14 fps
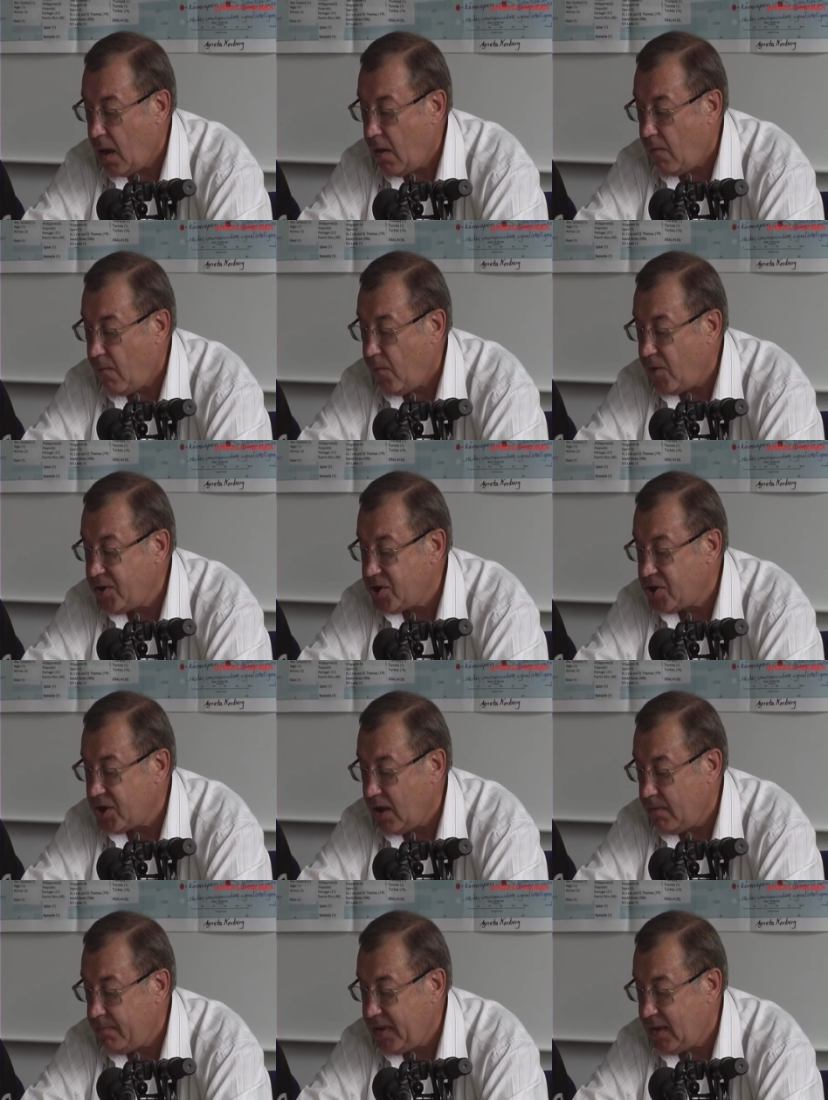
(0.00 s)
what
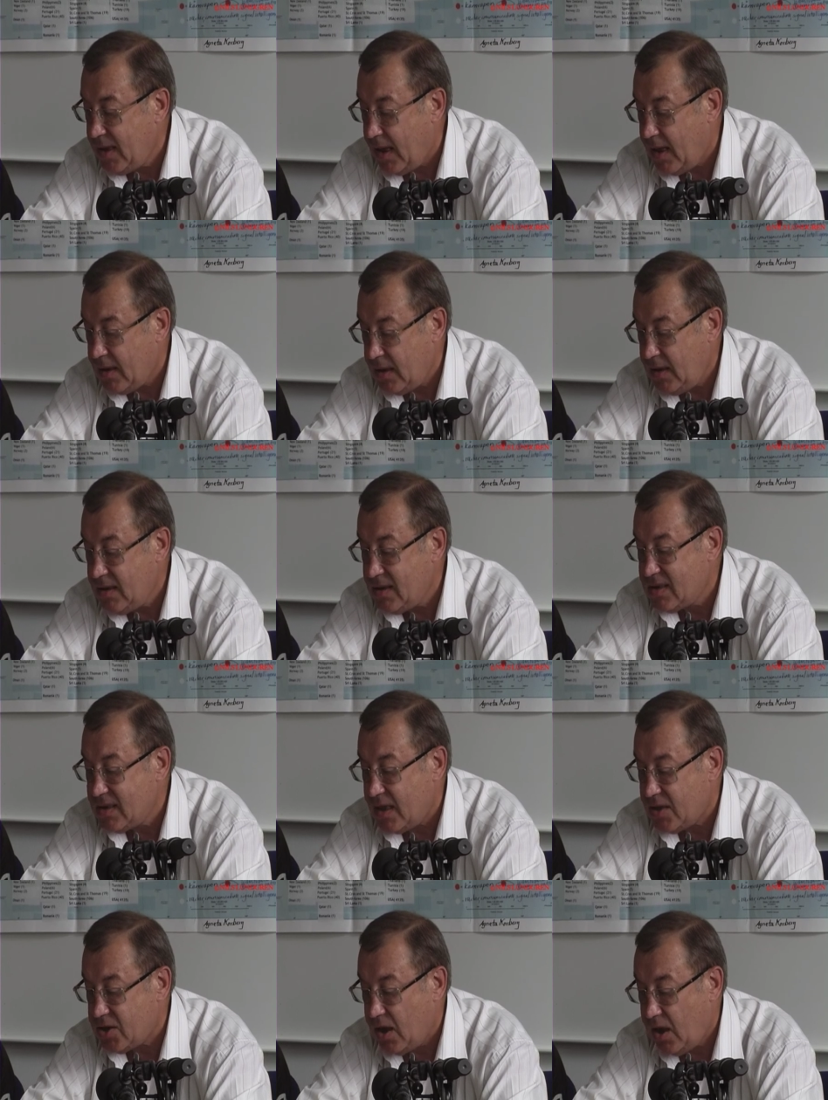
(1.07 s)
shall be done in
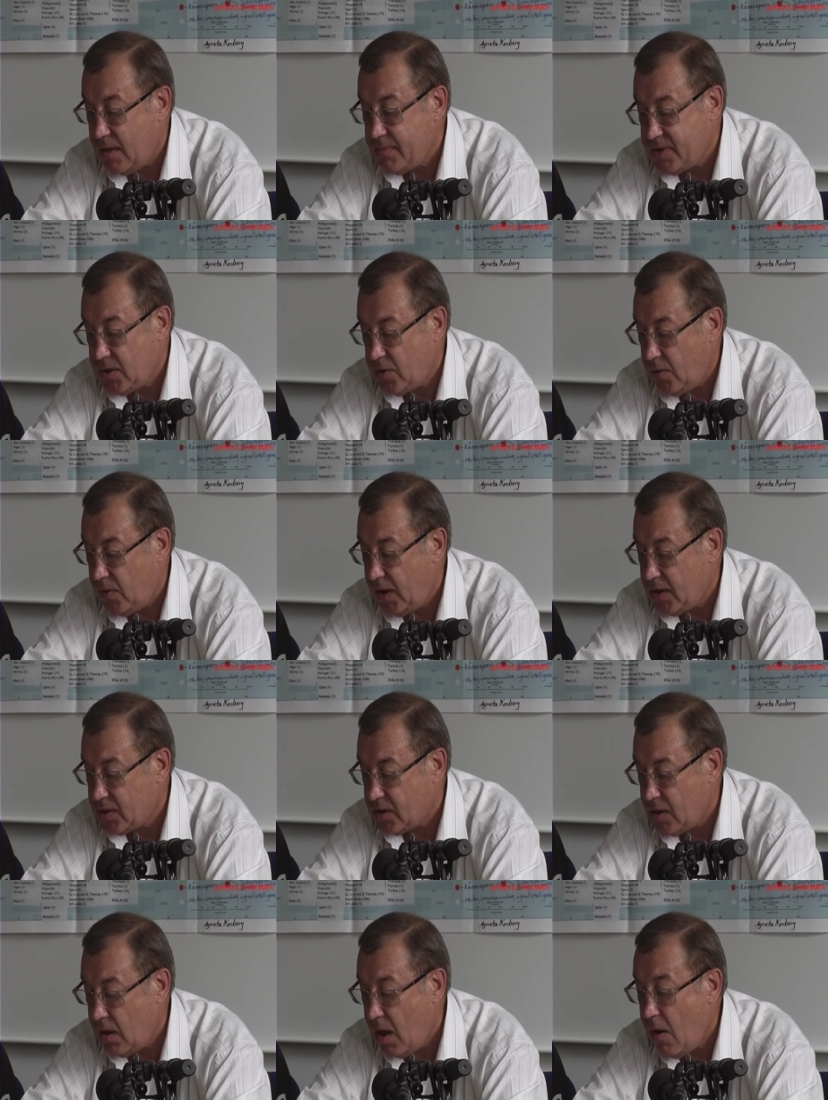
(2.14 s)
such alarm
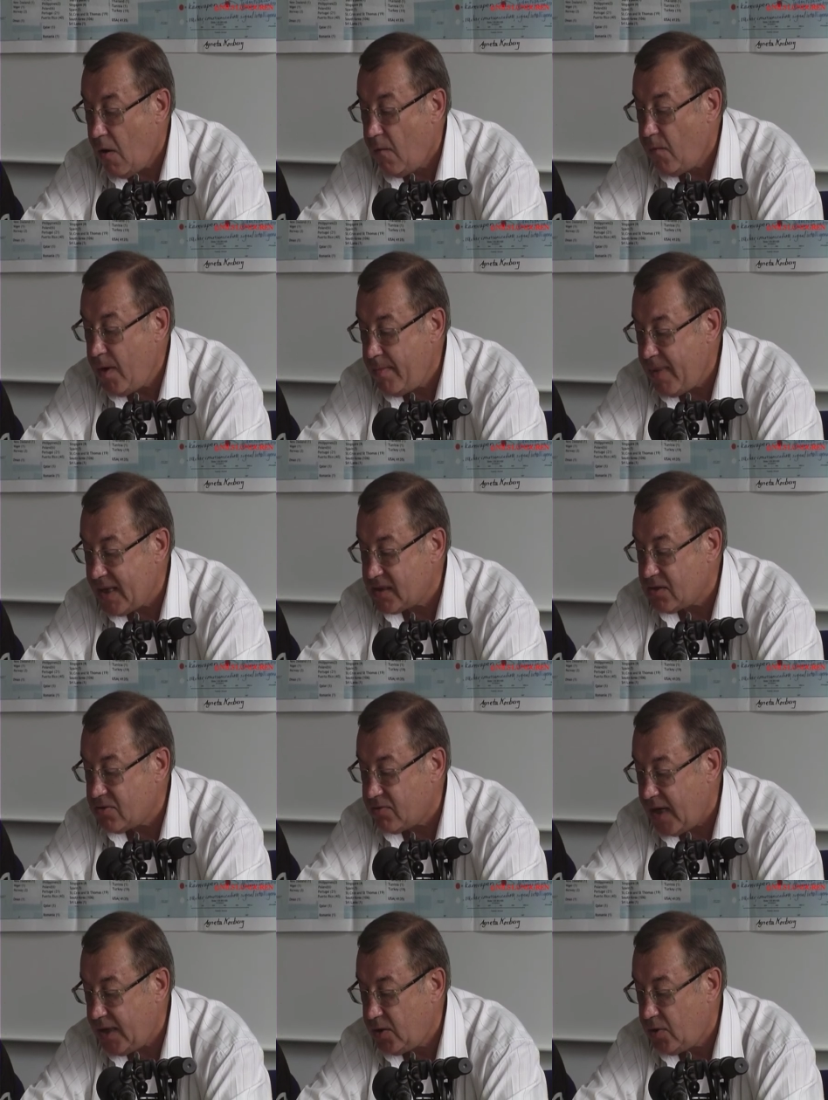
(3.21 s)
situation? We must
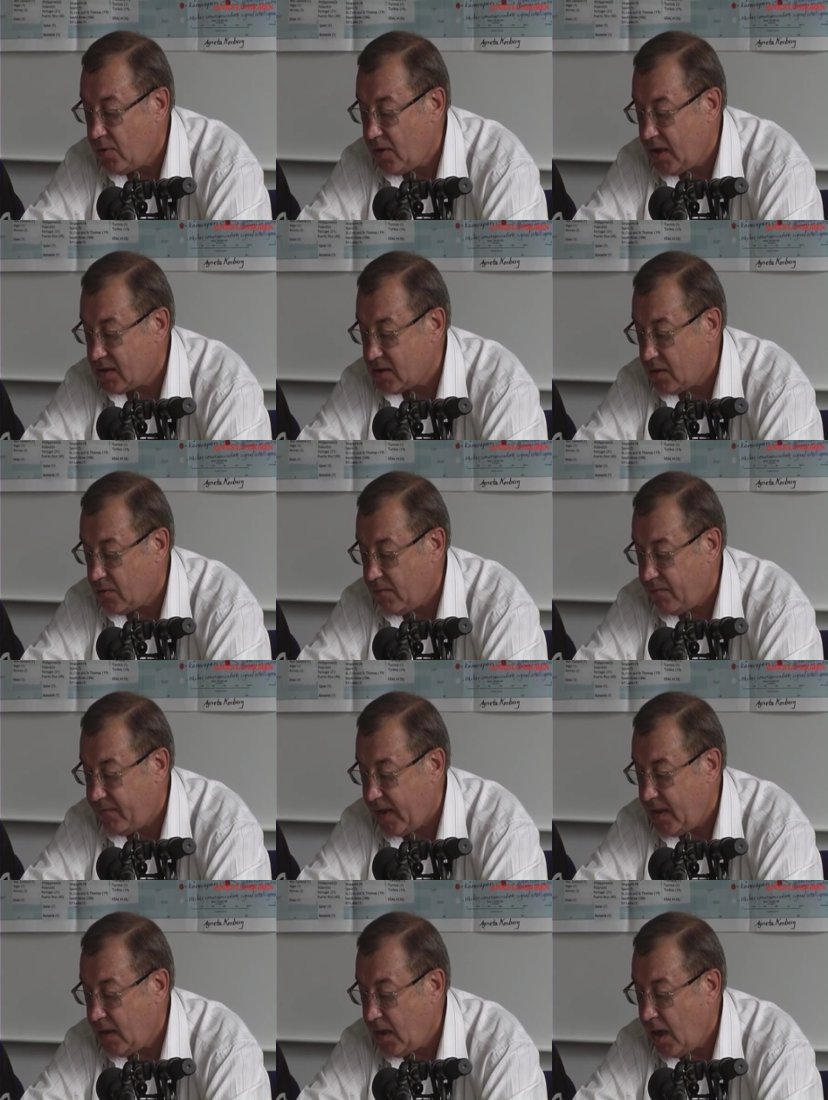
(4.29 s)
try together to
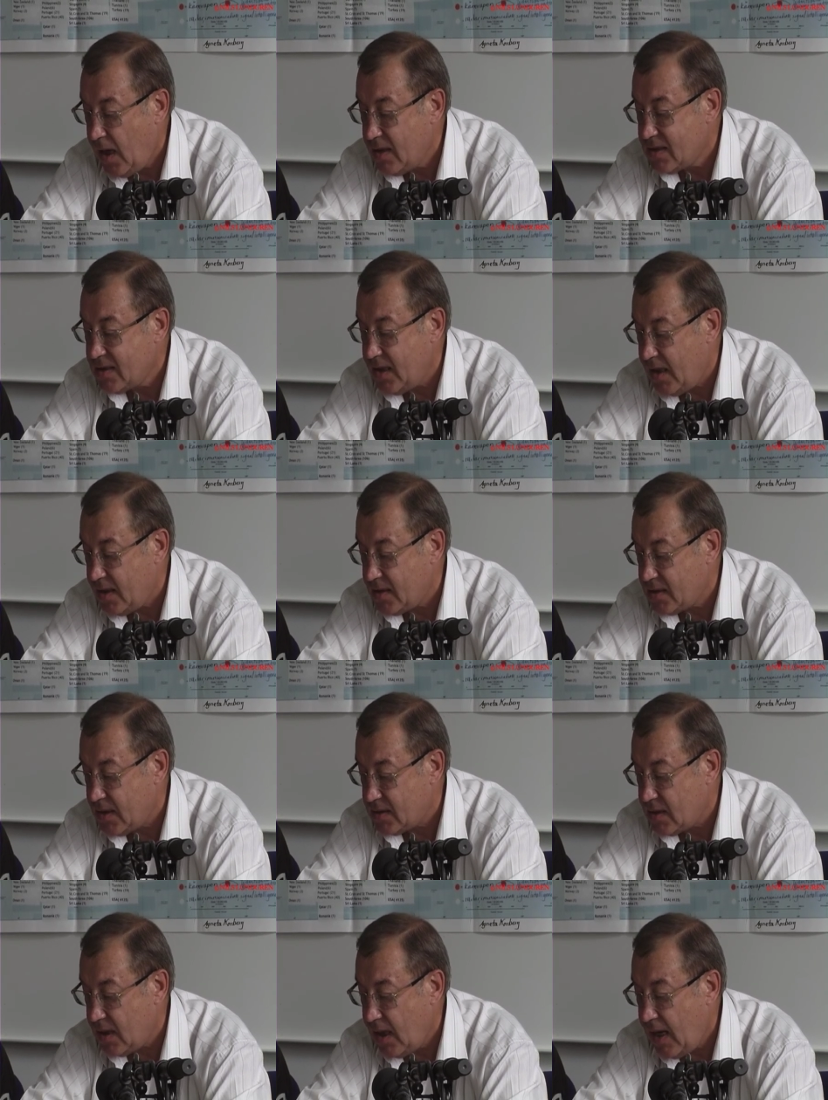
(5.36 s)
find the
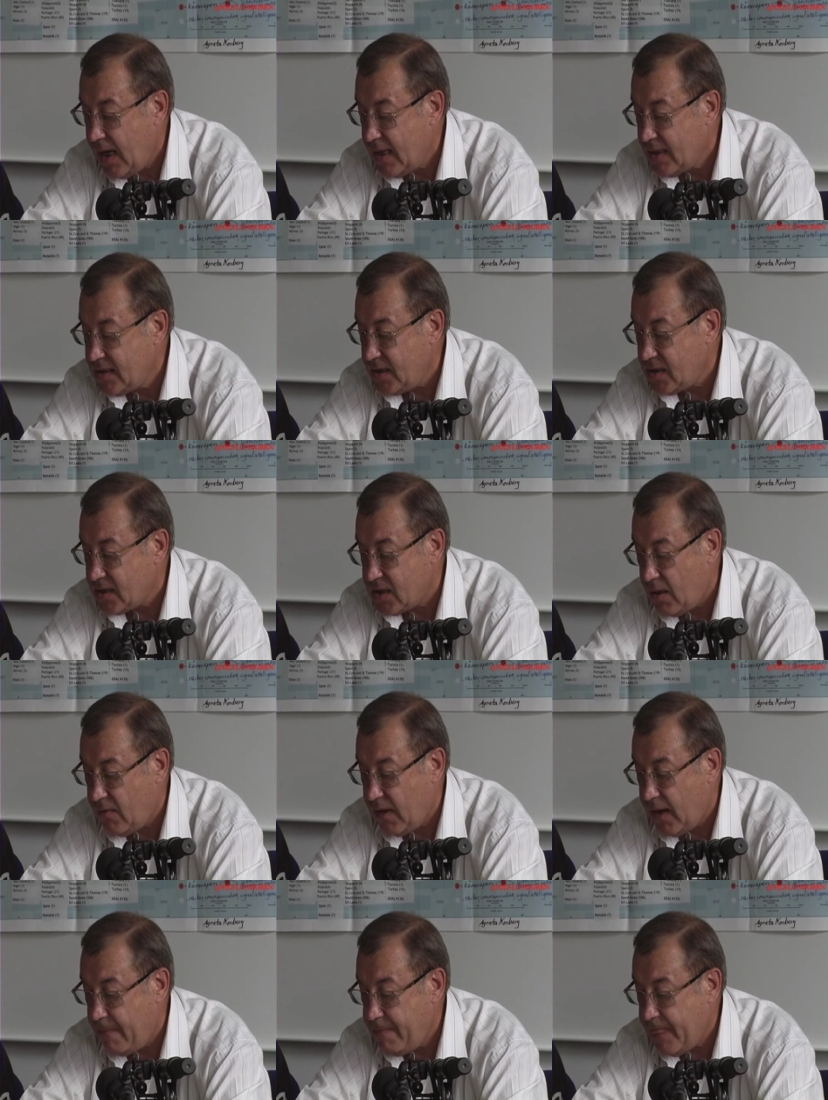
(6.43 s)
answers. That
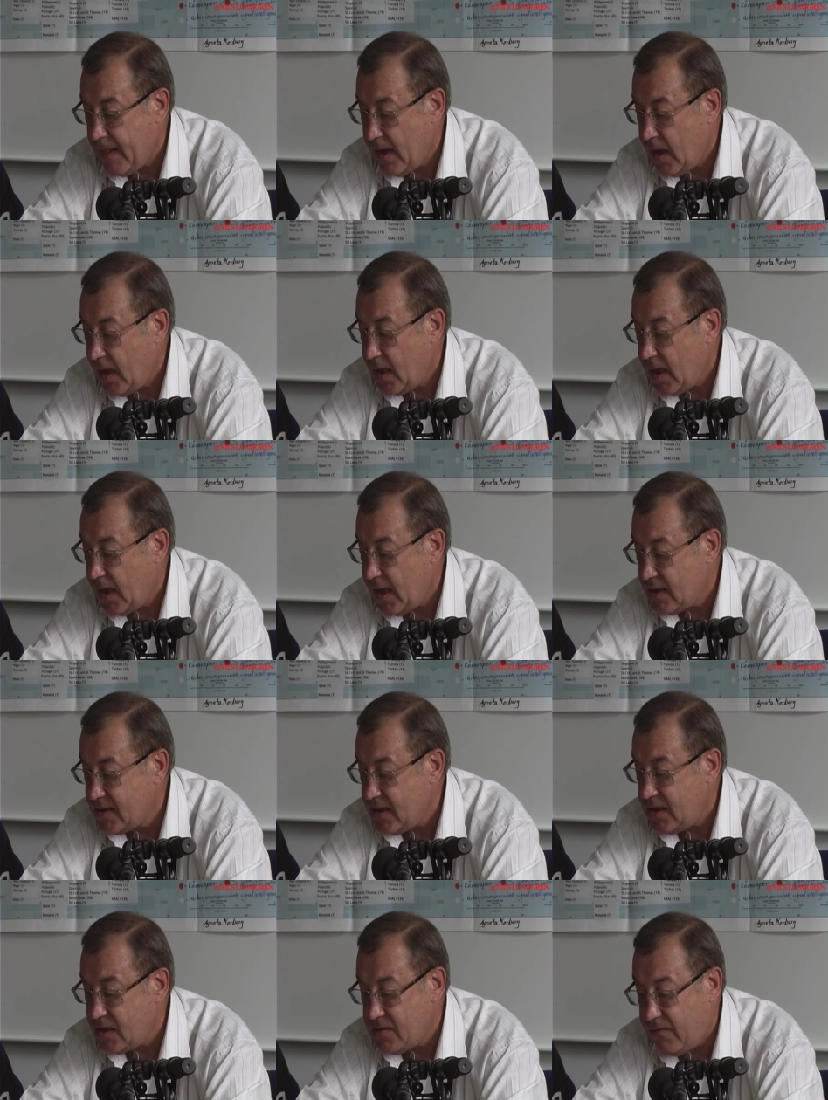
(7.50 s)

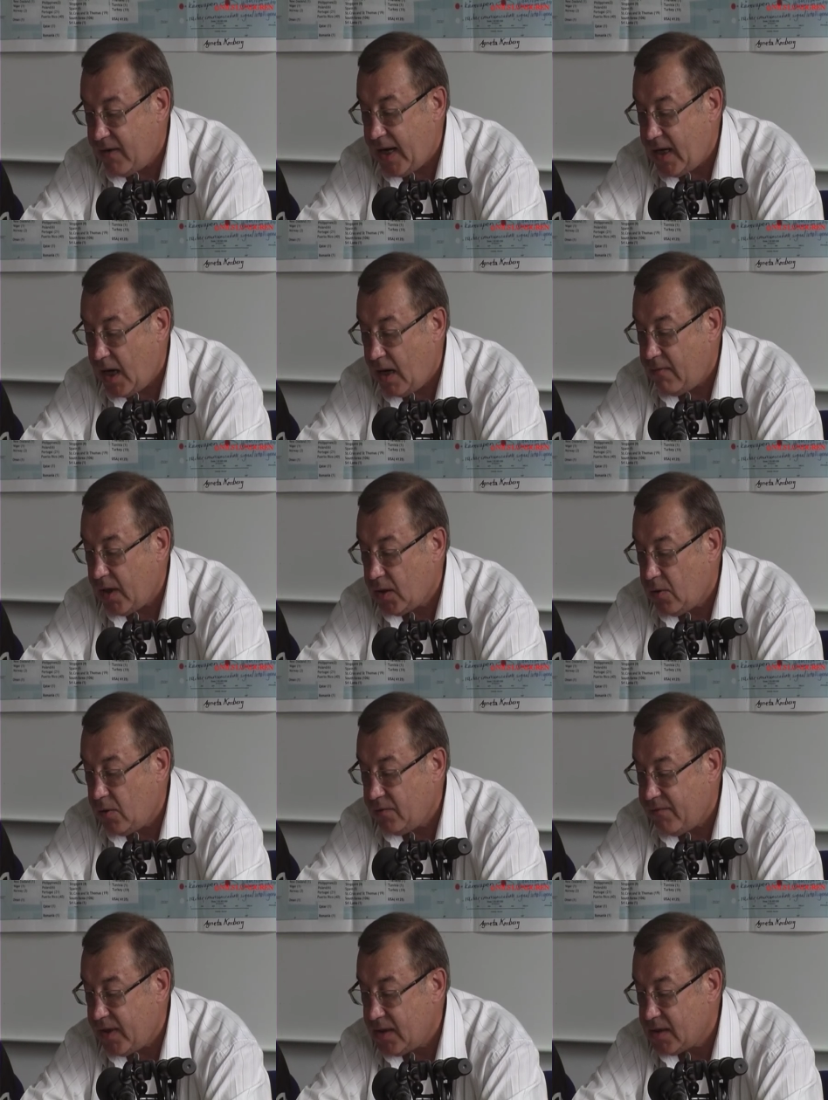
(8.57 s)
is why our
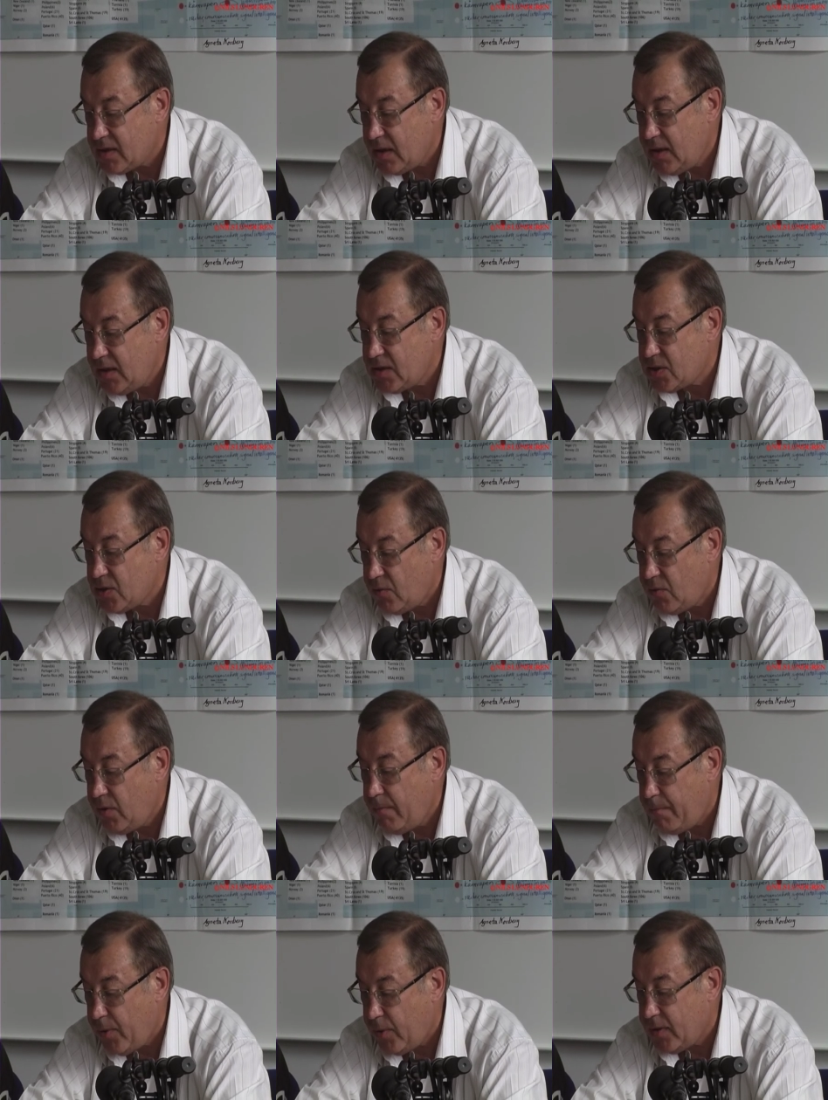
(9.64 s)
conference is so
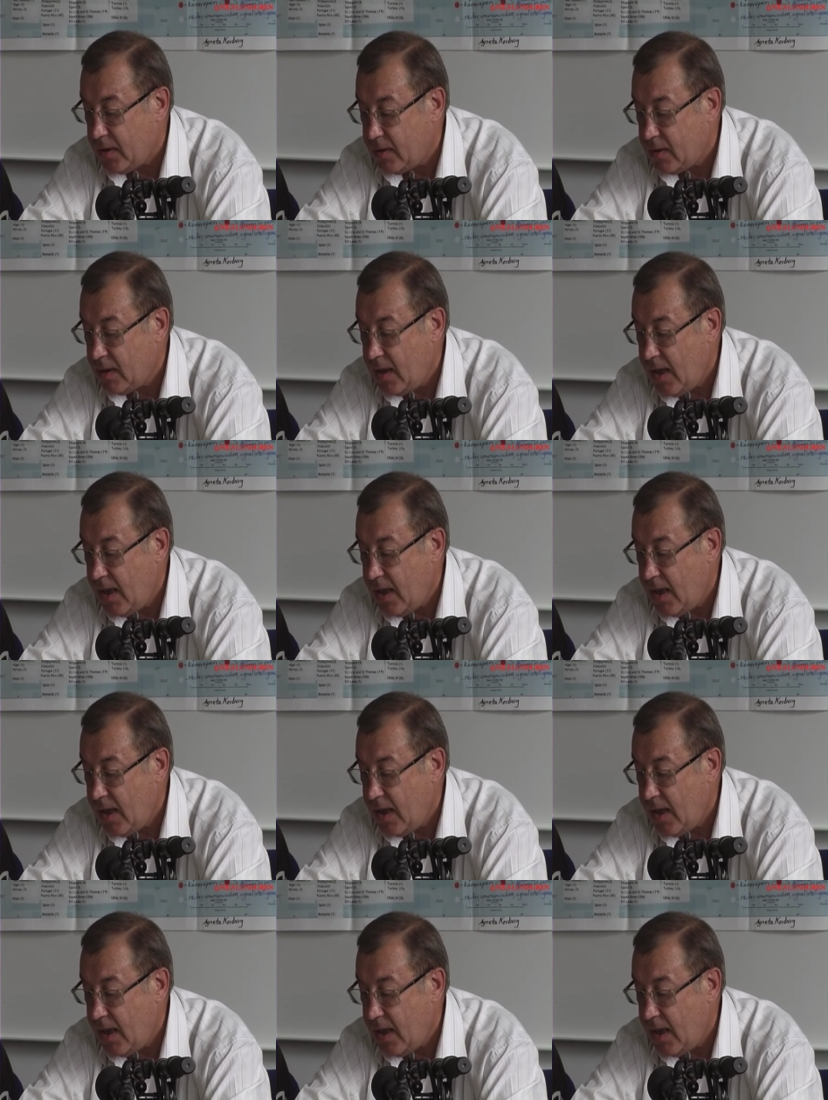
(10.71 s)
important.